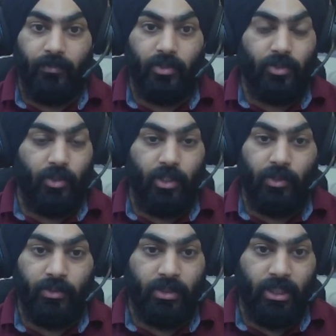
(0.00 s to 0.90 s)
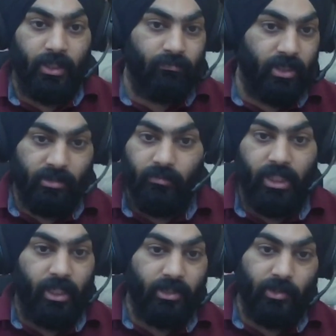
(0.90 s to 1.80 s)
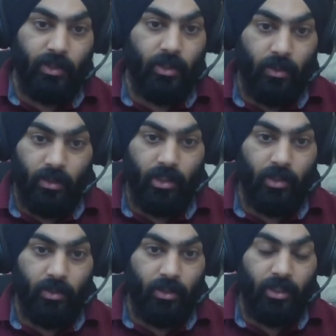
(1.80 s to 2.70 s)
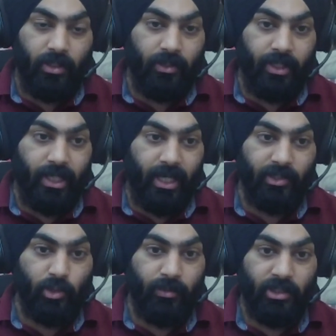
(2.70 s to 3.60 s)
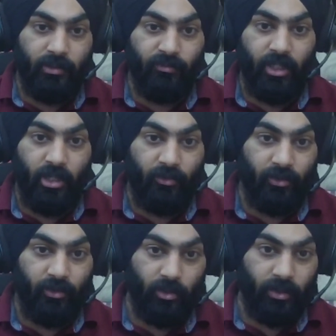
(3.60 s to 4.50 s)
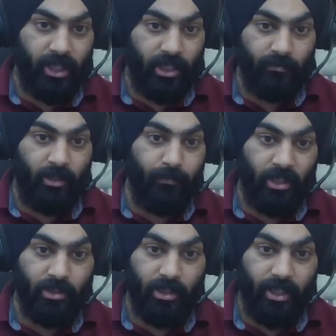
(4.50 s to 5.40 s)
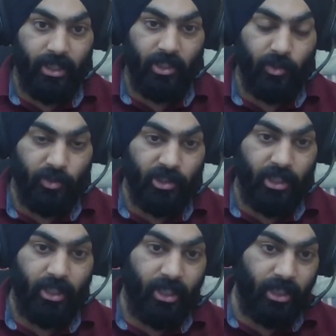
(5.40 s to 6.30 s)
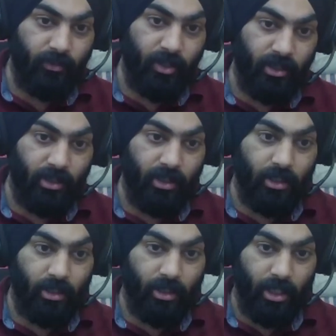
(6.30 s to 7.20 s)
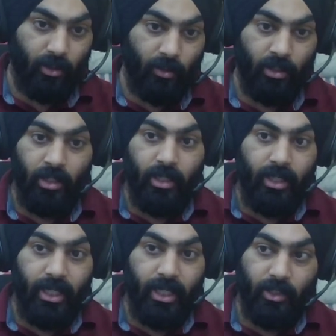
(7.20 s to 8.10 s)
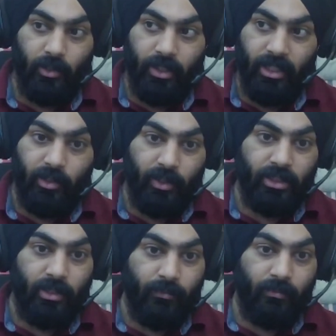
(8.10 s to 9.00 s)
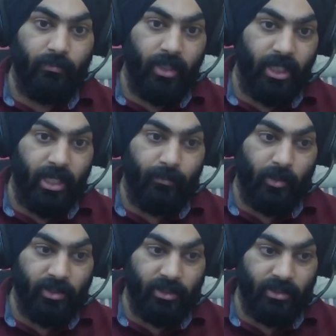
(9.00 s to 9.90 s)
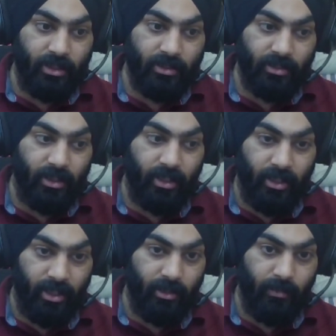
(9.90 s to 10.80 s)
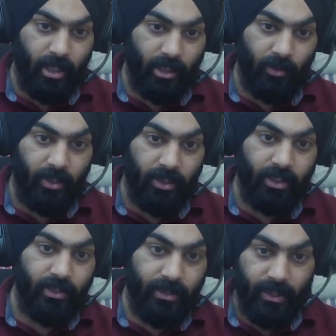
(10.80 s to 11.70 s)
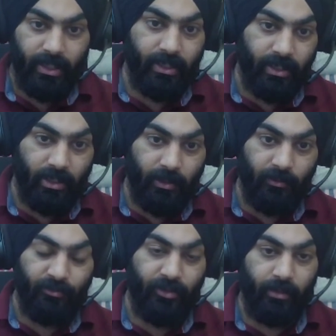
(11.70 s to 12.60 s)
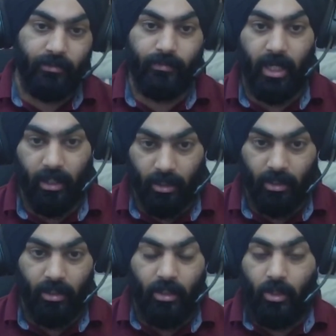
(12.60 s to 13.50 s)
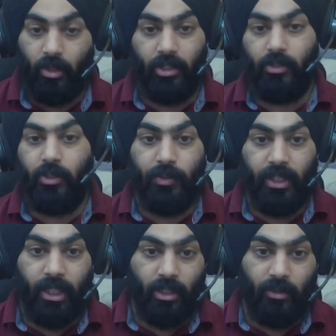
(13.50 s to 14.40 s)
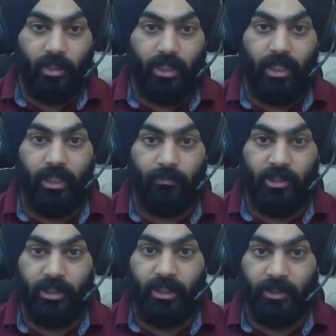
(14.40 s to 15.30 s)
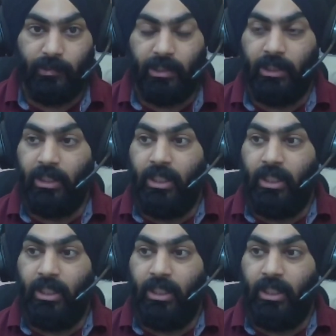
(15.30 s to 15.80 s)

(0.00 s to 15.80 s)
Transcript: So you see this meeting is going on, there has to be some way of taking my picture and sharing it with the cloud, and then doing some AI processes in the background, and then sending the frames back, or doing it on the client machine as well.